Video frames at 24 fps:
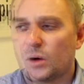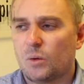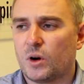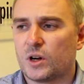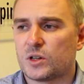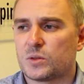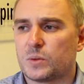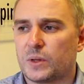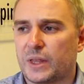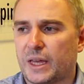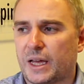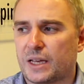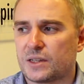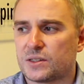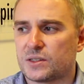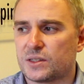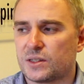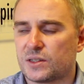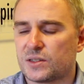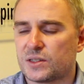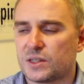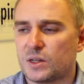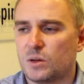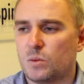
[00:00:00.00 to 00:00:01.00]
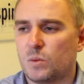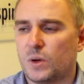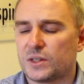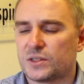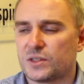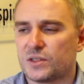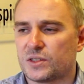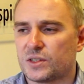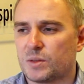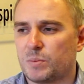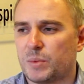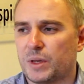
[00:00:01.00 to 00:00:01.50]
Whereas with Asda, still,
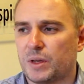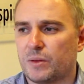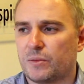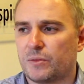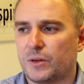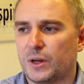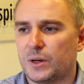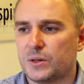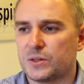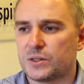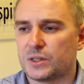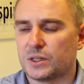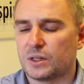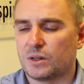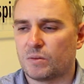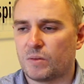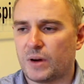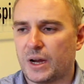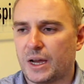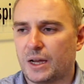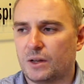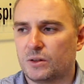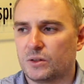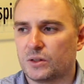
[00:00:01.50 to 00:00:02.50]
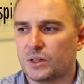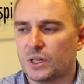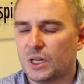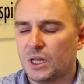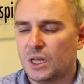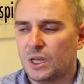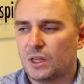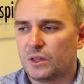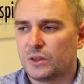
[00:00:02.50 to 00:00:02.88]
whilst there's a bit floating around,